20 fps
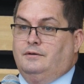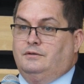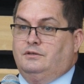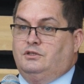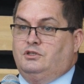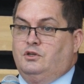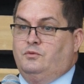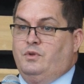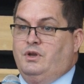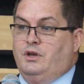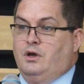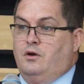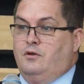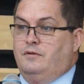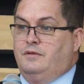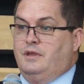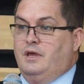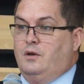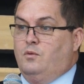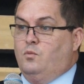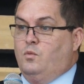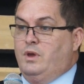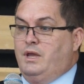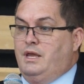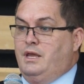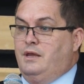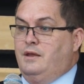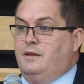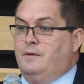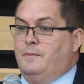It should be noted that
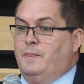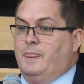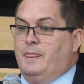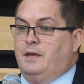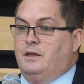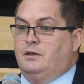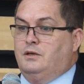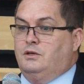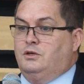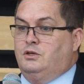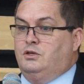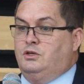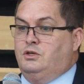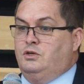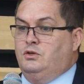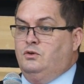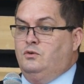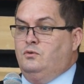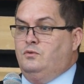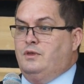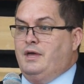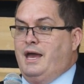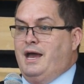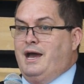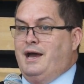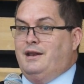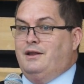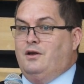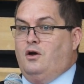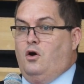we do
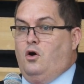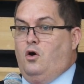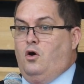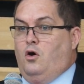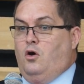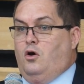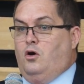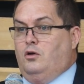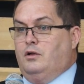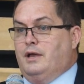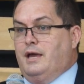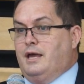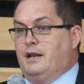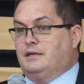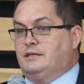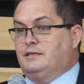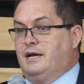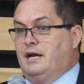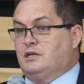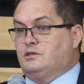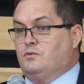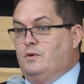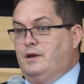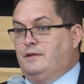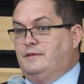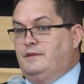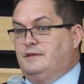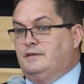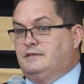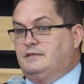that all at a tax
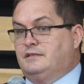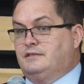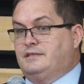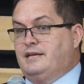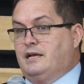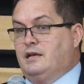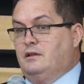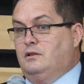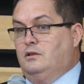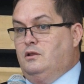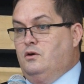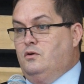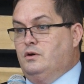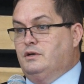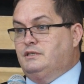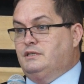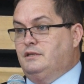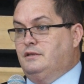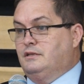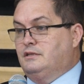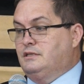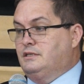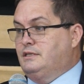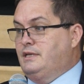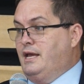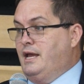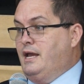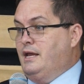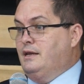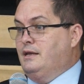rate that's the second lowest in the
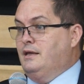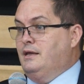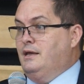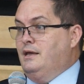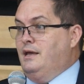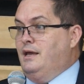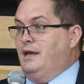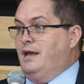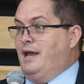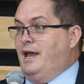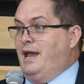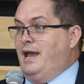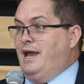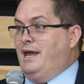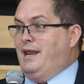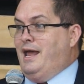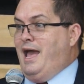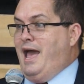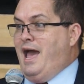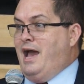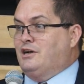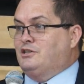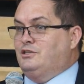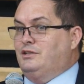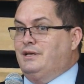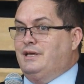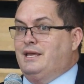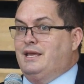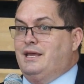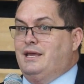state, and
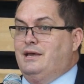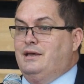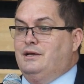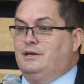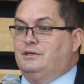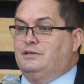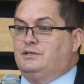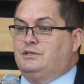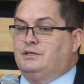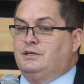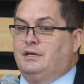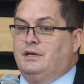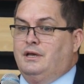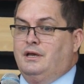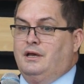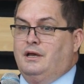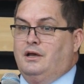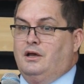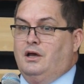actually is,